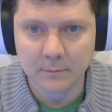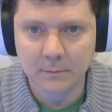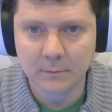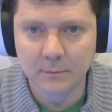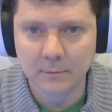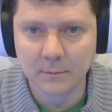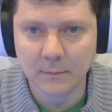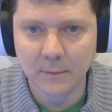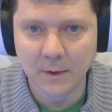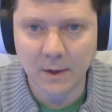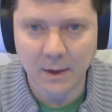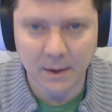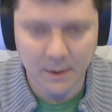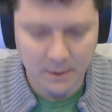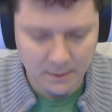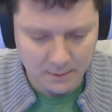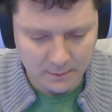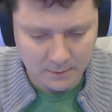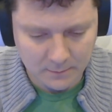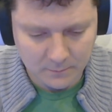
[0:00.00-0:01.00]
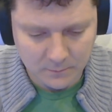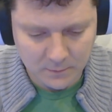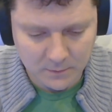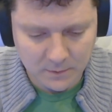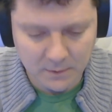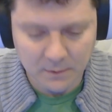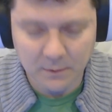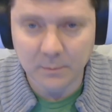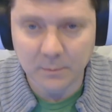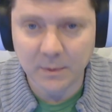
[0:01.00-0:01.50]
Okay,
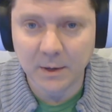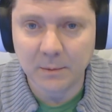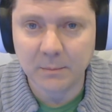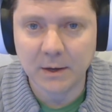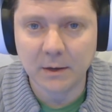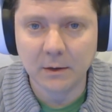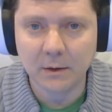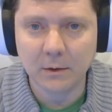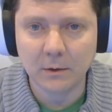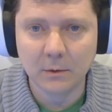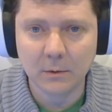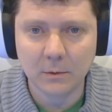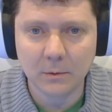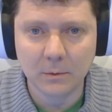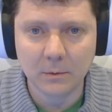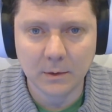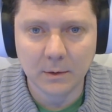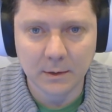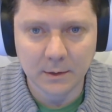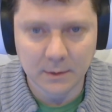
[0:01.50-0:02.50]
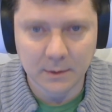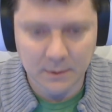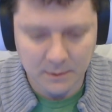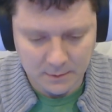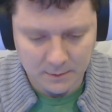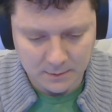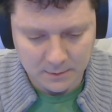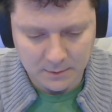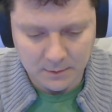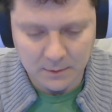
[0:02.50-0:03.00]
return to main menu.
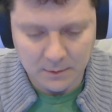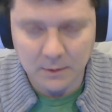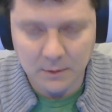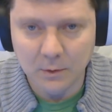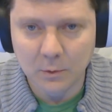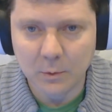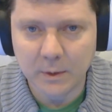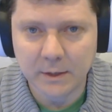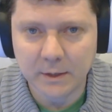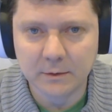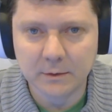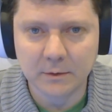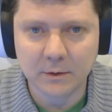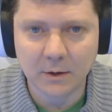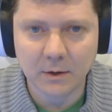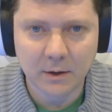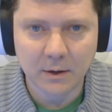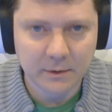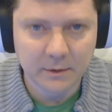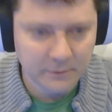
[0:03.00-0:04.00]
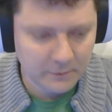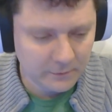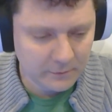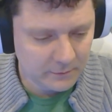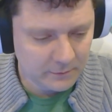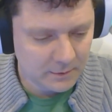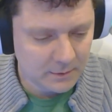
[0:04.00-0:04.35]
Quit to DOS.